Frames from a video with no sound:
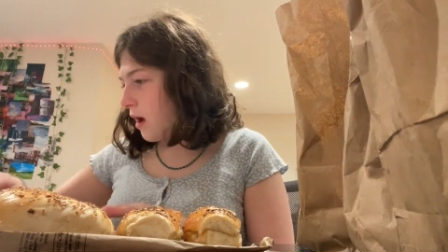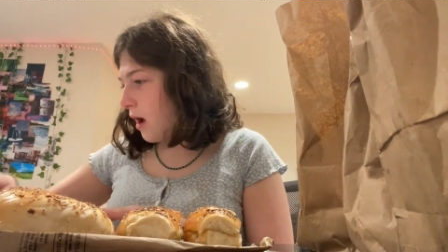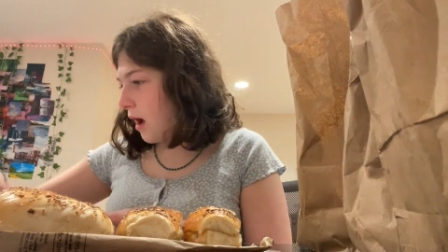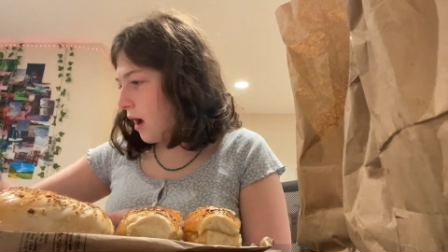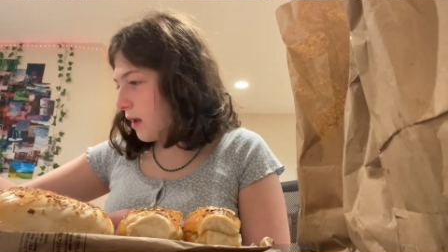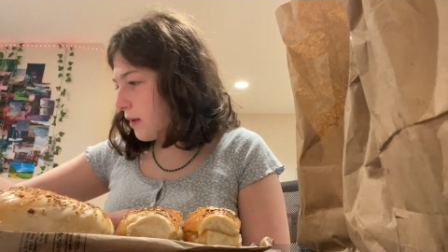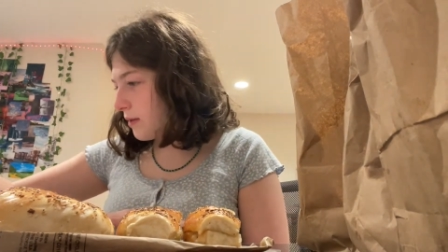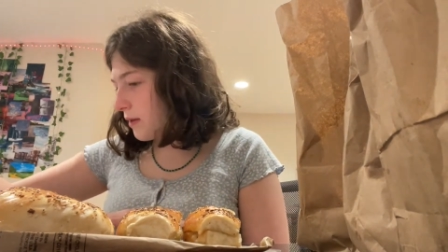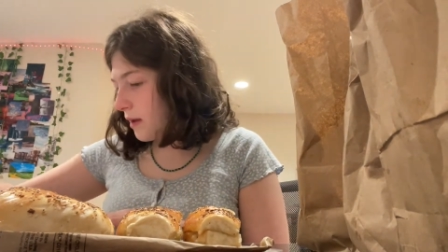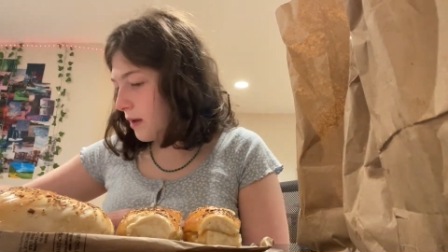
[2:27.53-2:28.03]

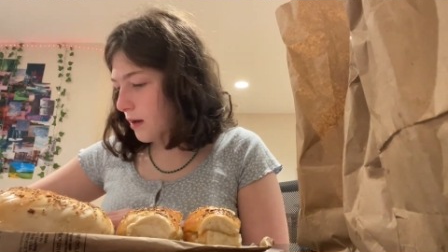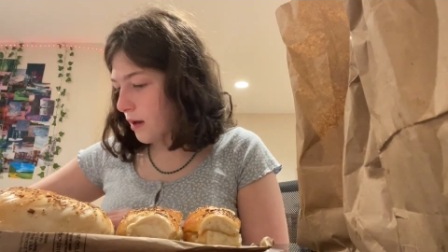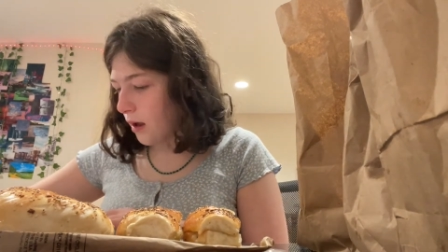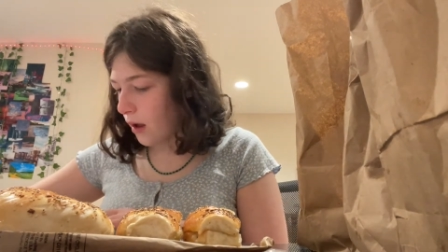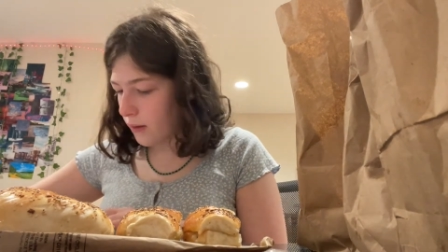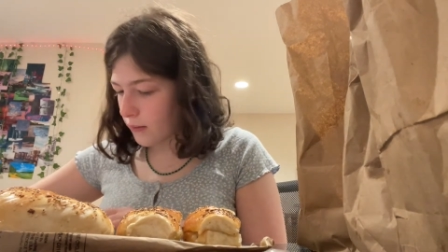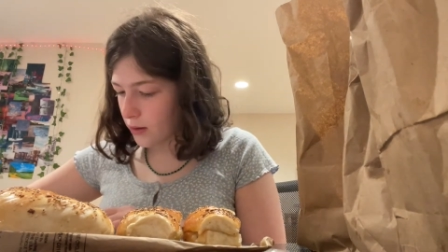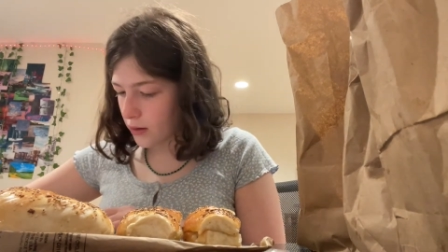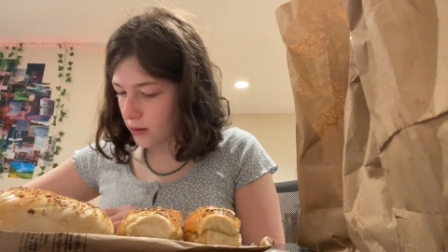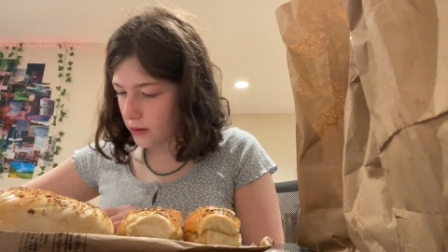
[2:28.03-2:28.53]
I think
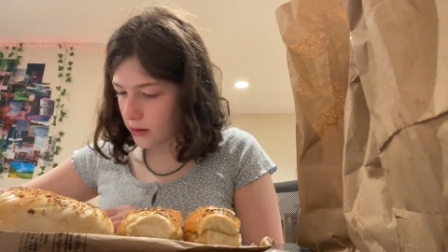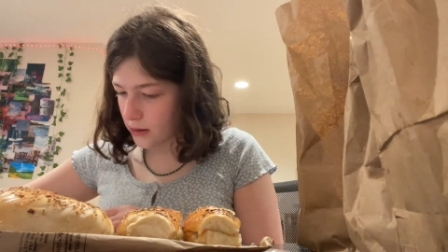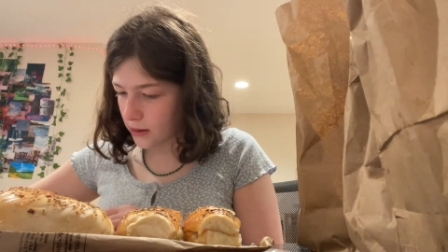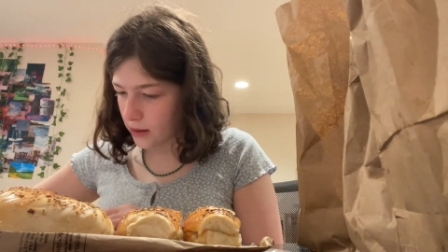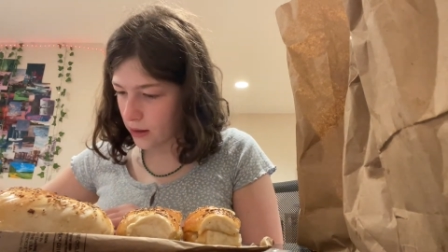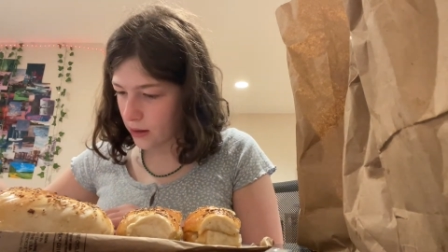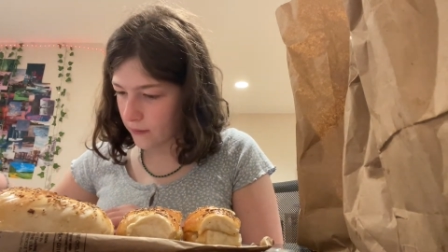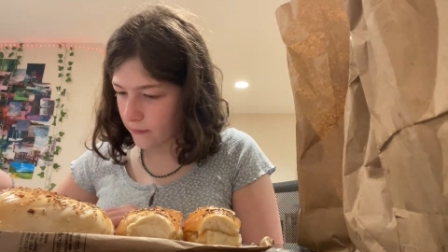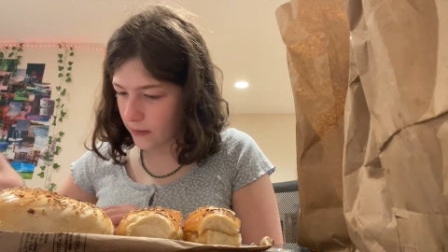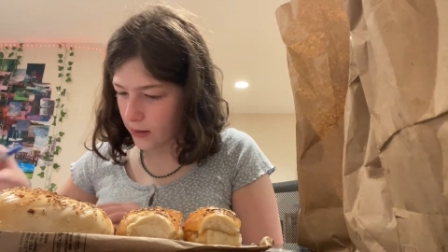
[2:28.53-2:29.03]
I'm gonna
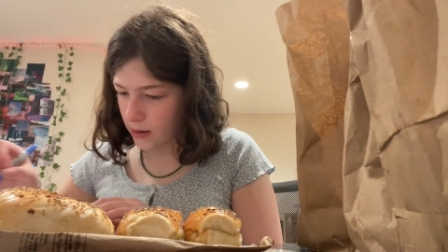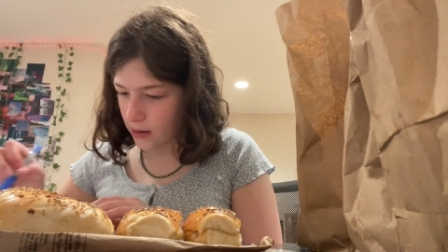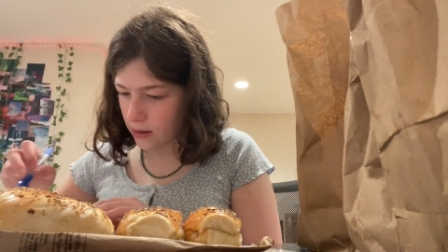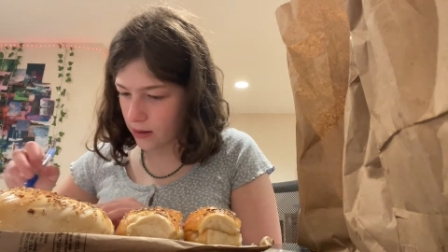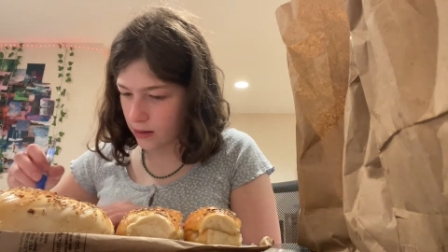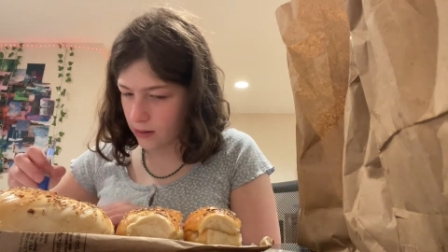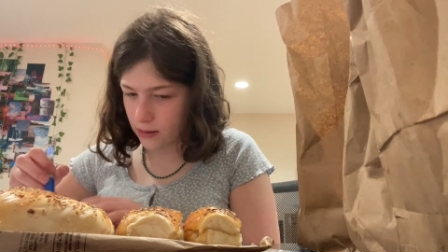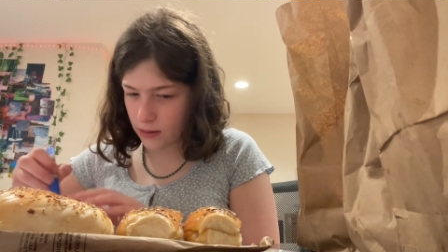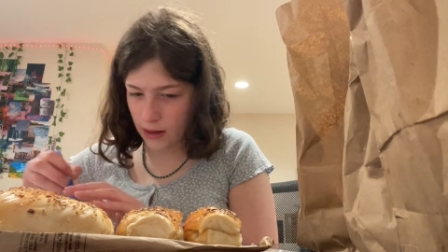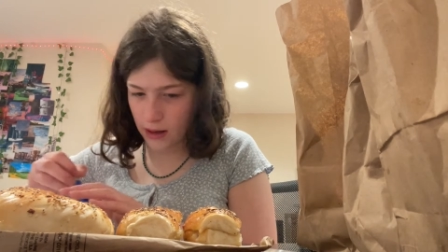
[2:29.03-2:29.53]
give
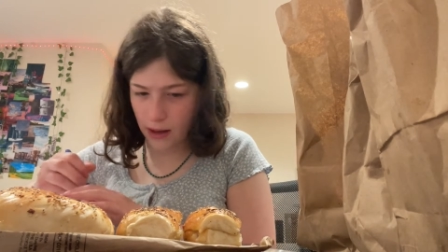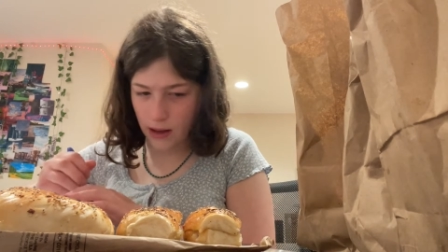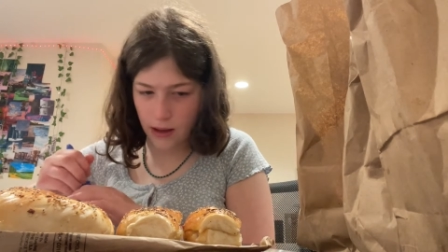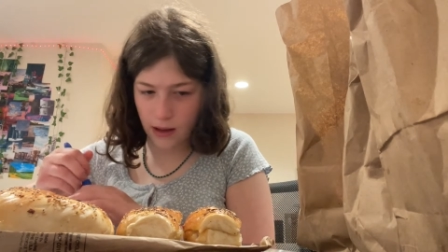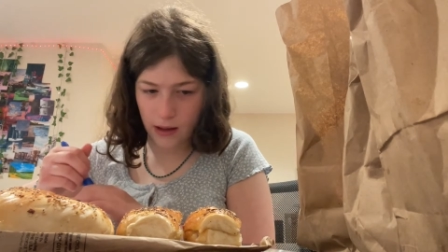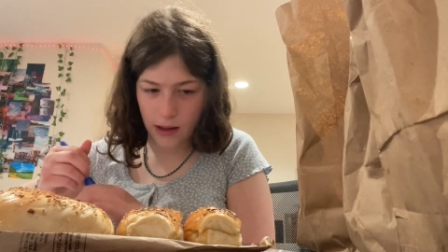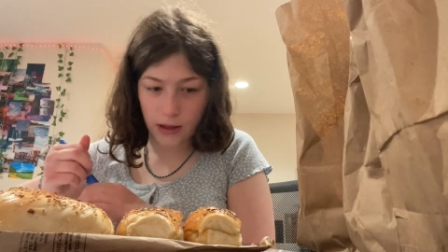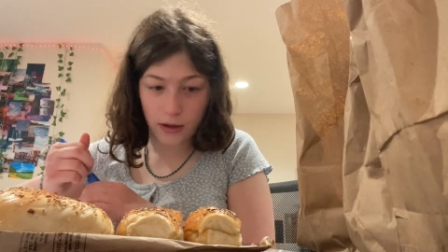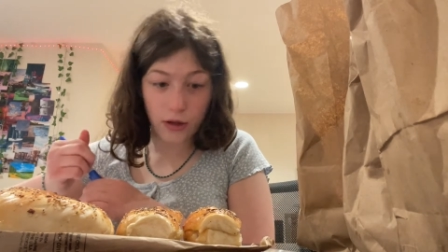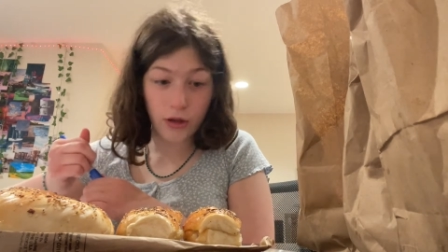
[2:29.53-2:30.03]
it
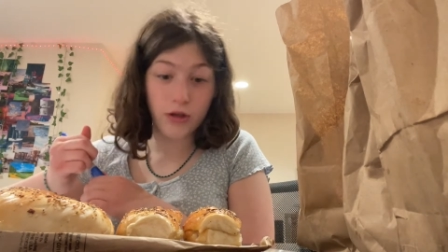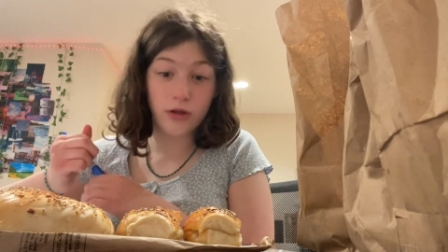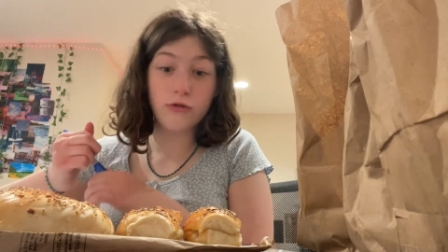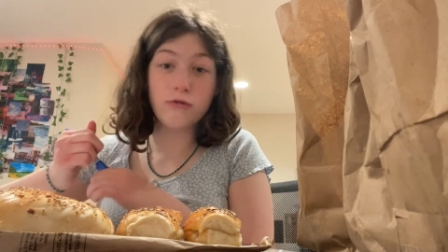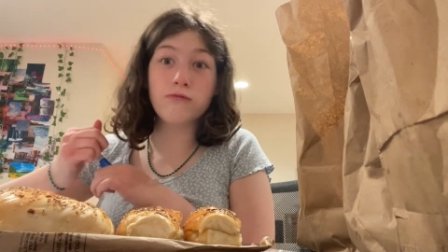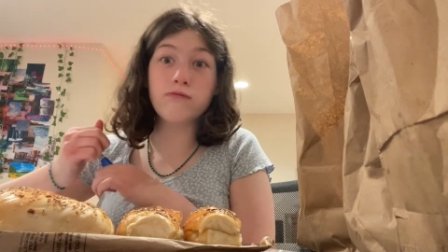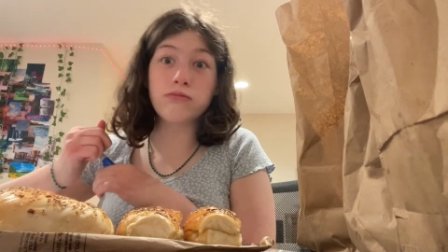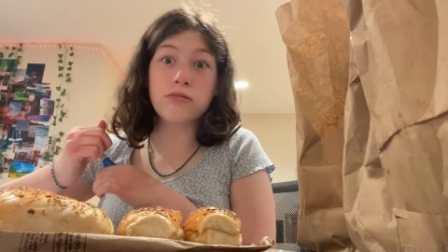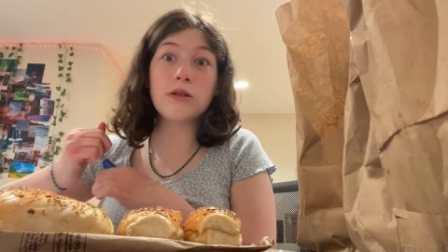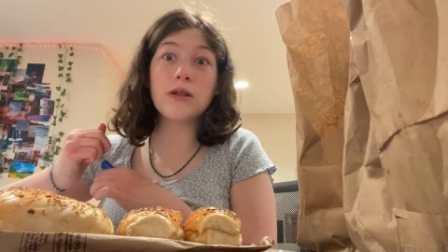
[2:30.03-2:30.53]
it looks
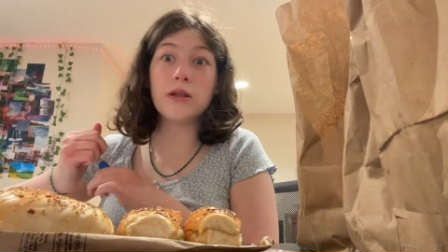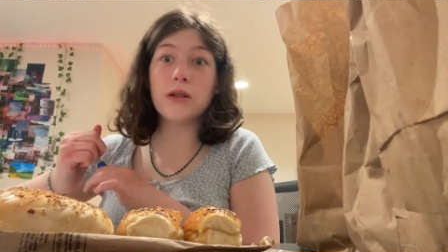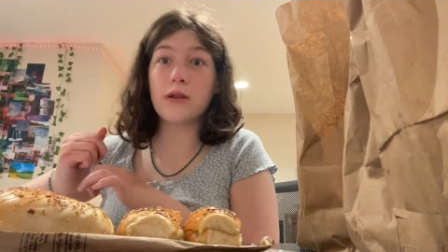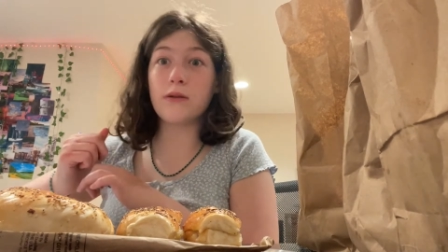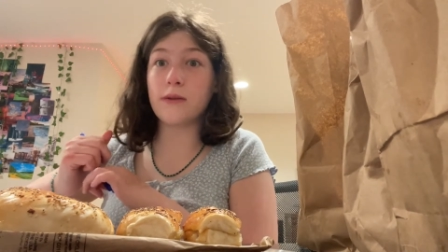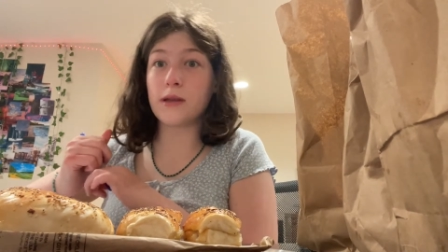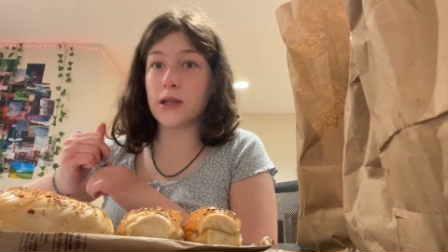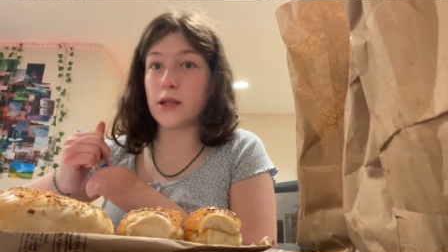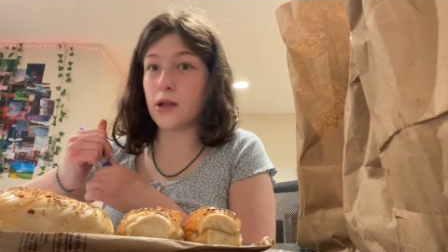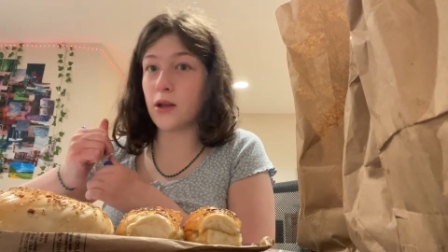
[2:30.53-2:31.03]
really,
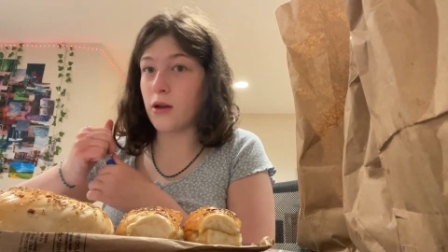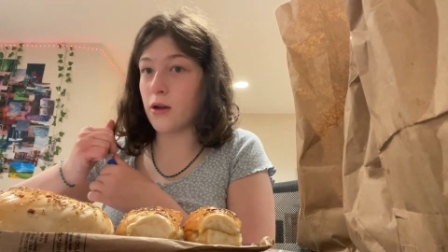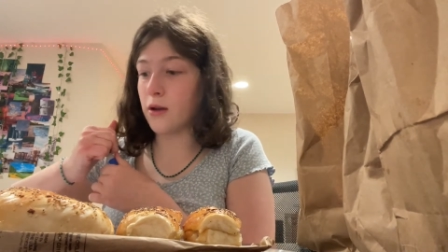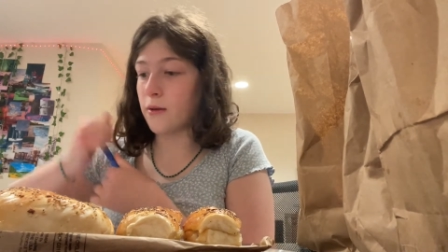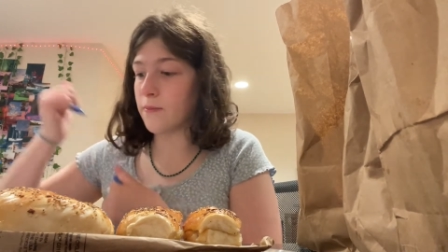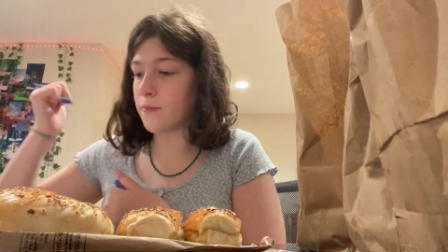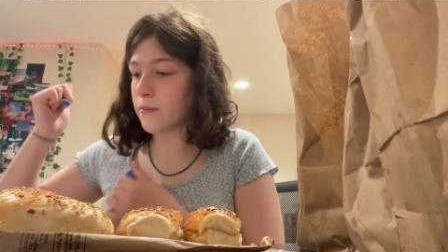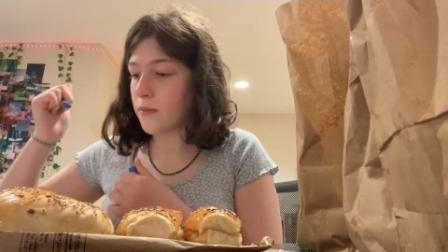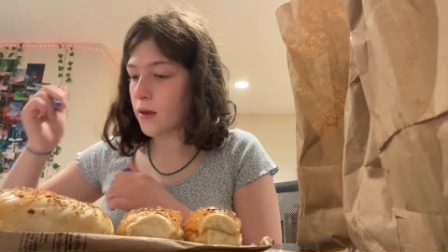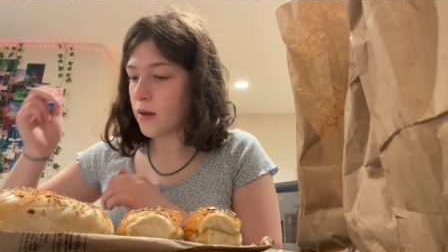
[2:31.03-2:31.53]
really
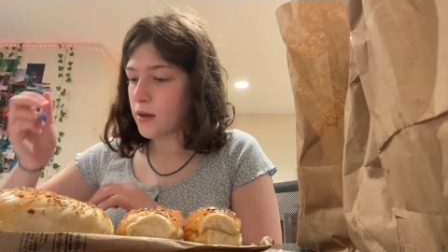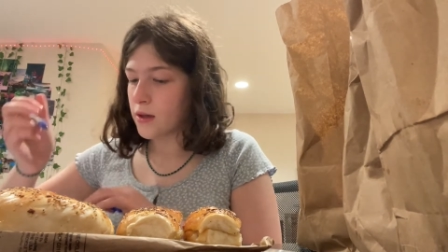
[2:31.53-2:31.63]
good.